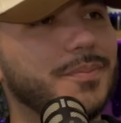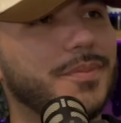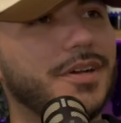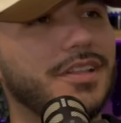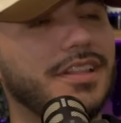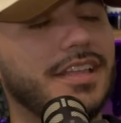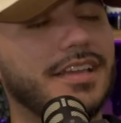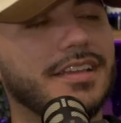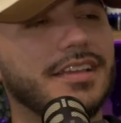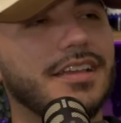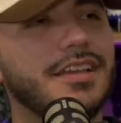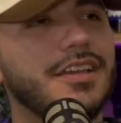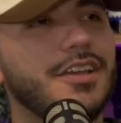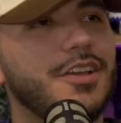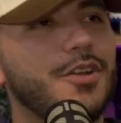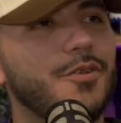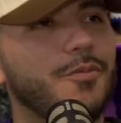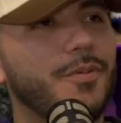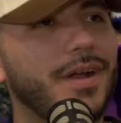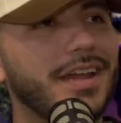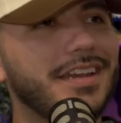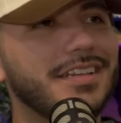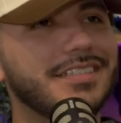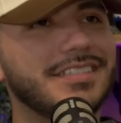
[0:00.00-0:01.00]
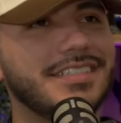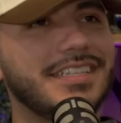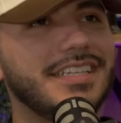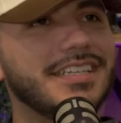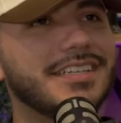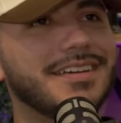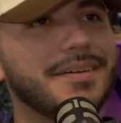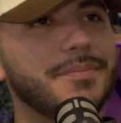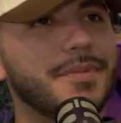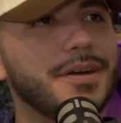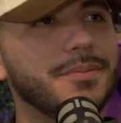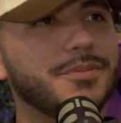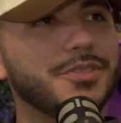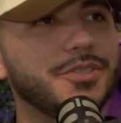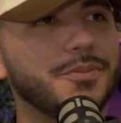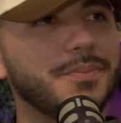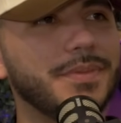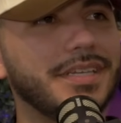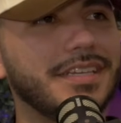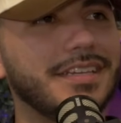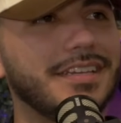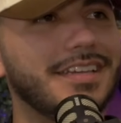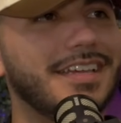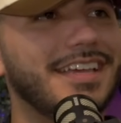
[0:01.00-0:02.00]
about like, why doesn't he come up to
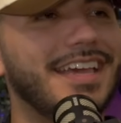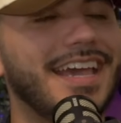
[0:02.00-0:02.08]
me?